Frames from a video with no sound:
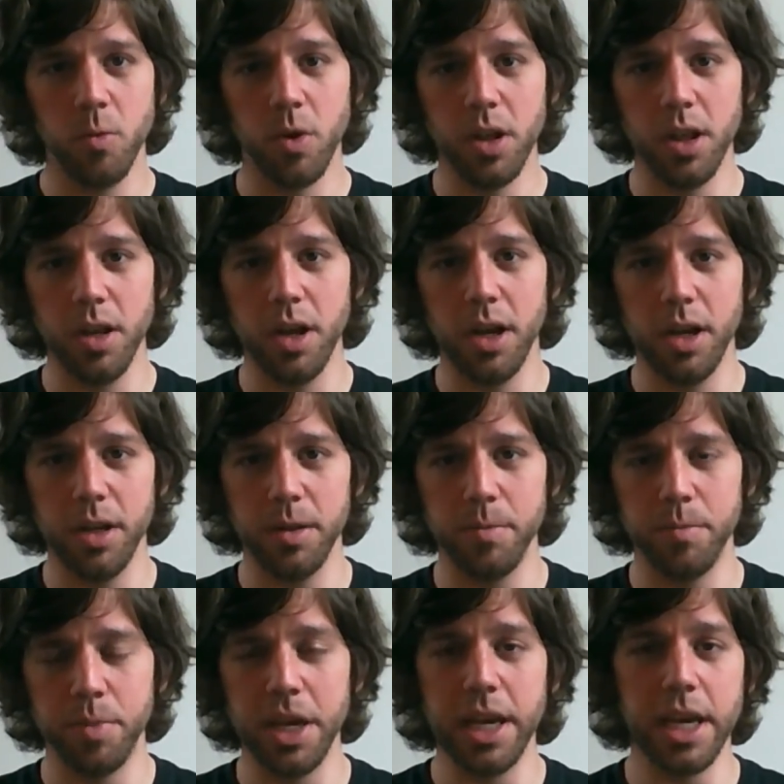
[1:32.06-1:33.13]

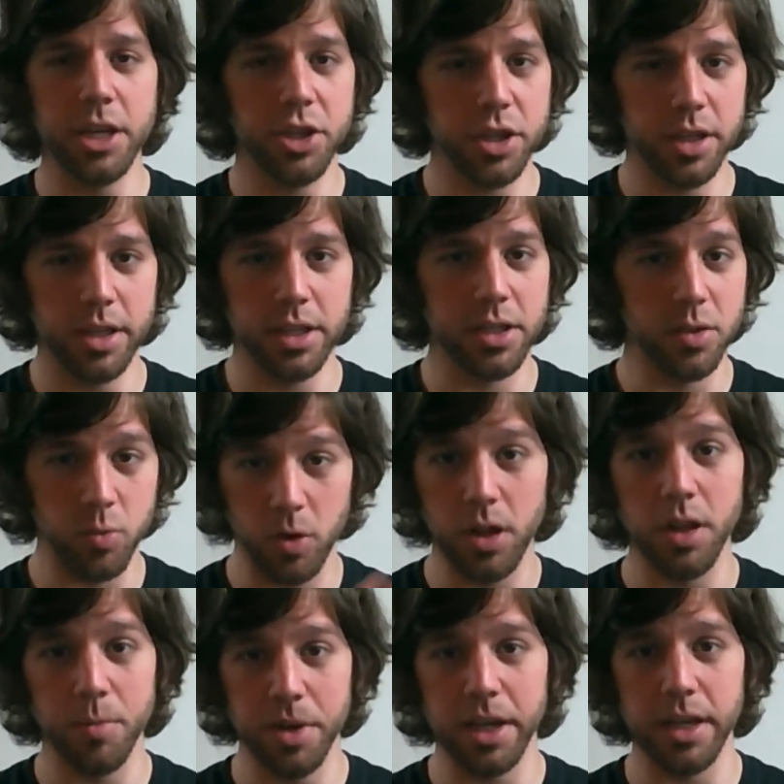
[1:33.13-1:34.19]
this is one of
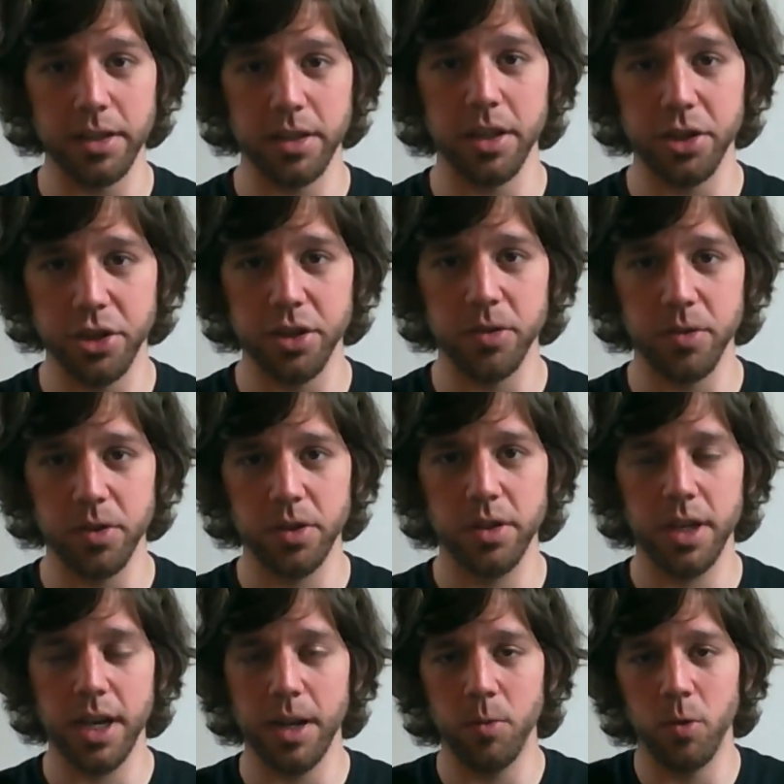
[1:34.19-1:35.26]
the biggest
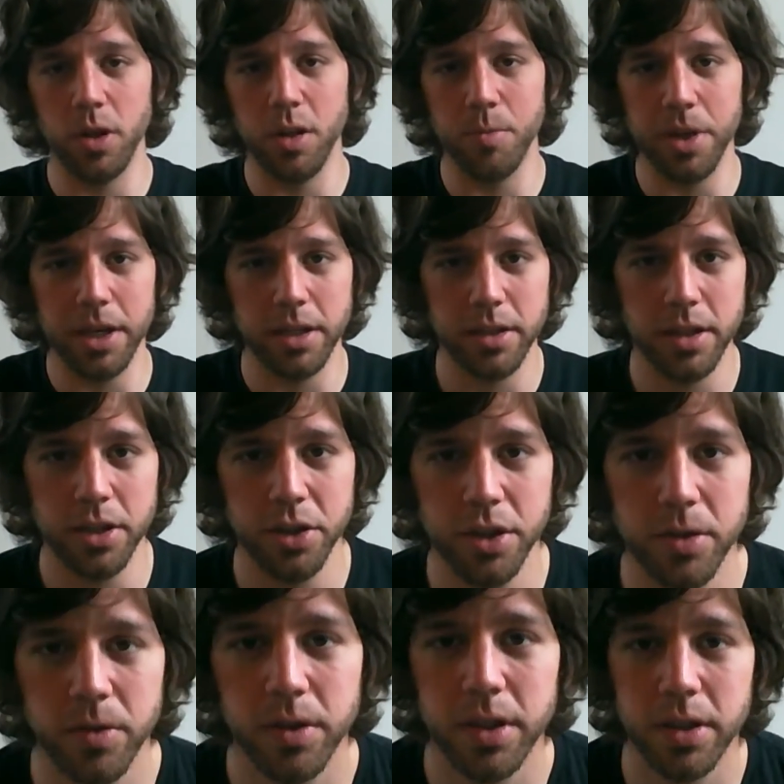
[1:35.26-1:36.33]
issues. And one of the biggest
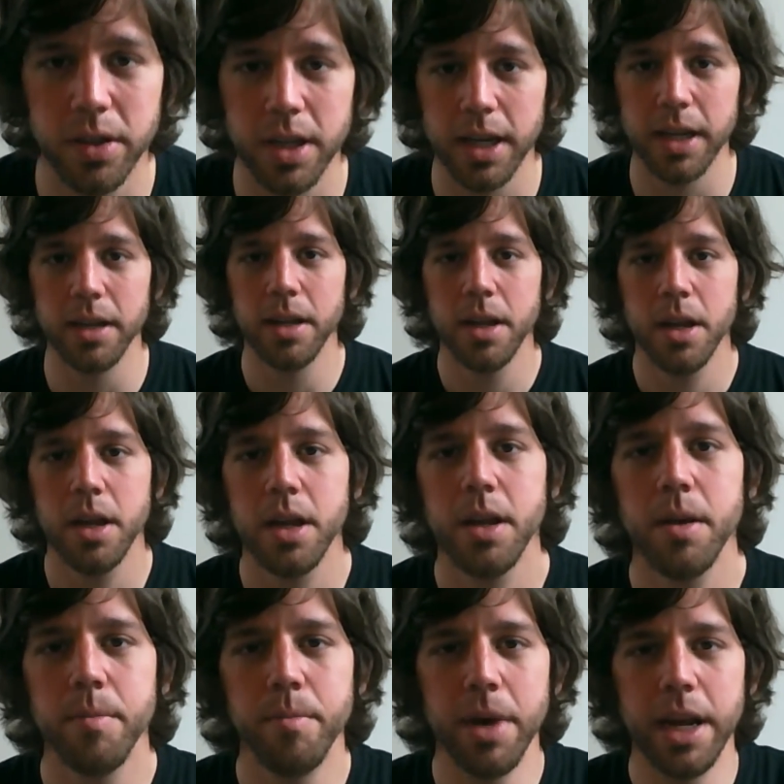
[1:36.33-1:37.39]
issues is that
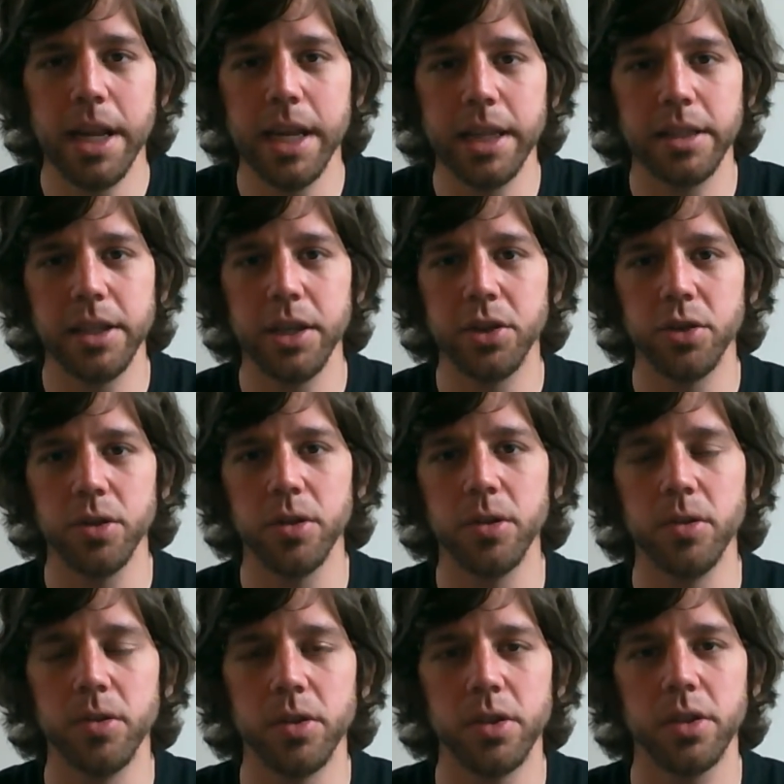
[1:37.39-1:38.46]
many
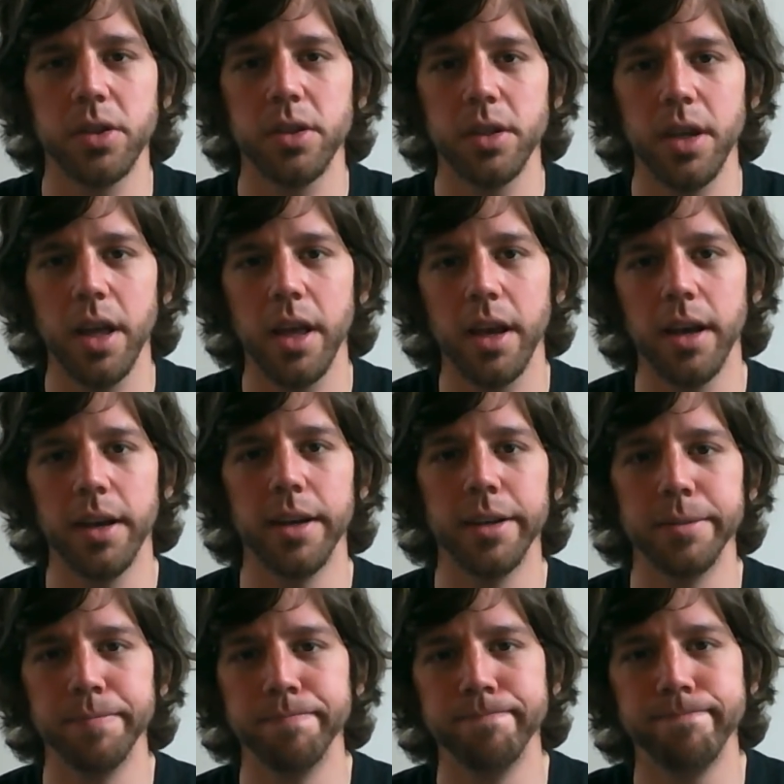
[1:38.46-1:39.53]
teachers,
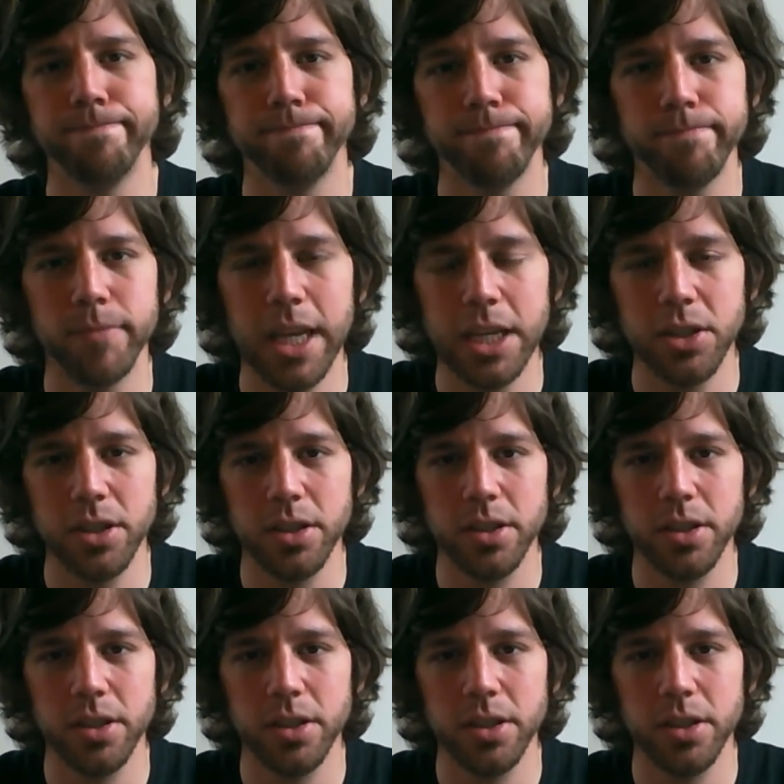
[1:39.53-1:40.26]
they